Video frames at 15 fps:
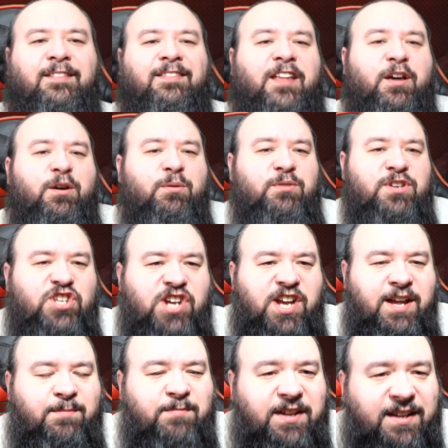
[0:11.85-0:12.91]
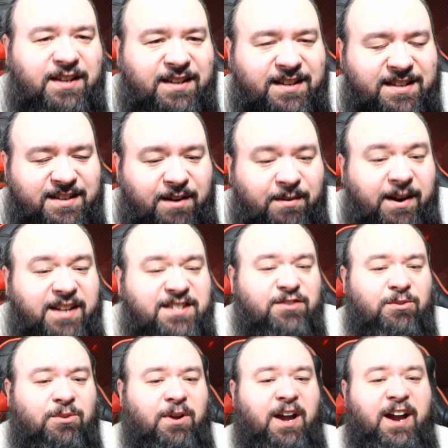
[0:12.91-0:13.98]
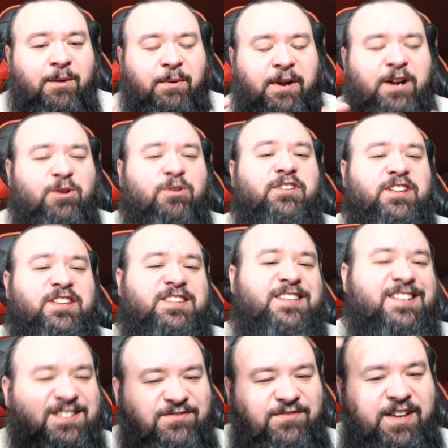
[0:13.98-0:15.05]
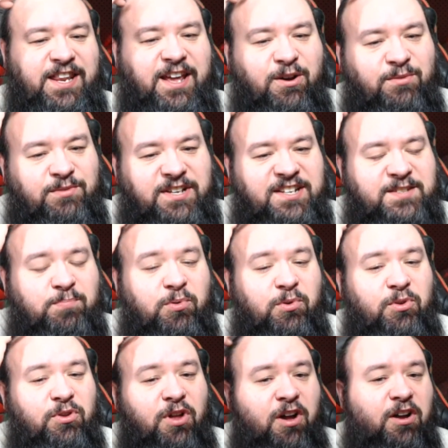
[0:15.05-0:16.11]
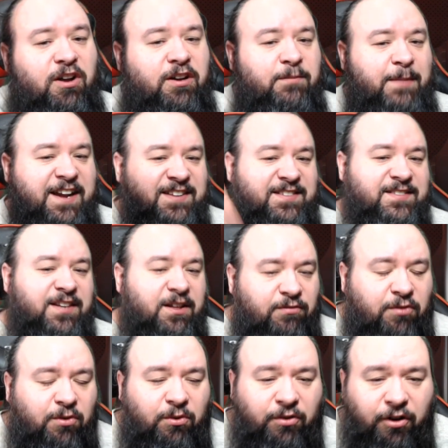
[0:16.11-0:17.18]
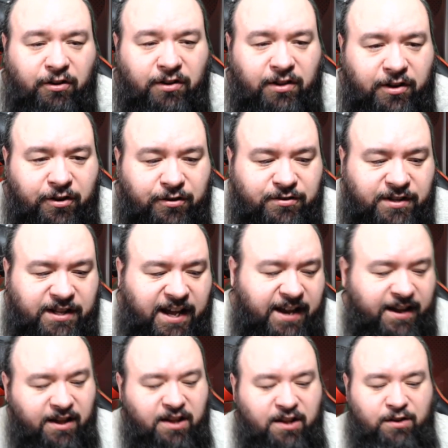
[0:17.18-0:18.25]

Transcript: Hello champions. All right, so I recorded this video, this pull, on my cell phone earlier today.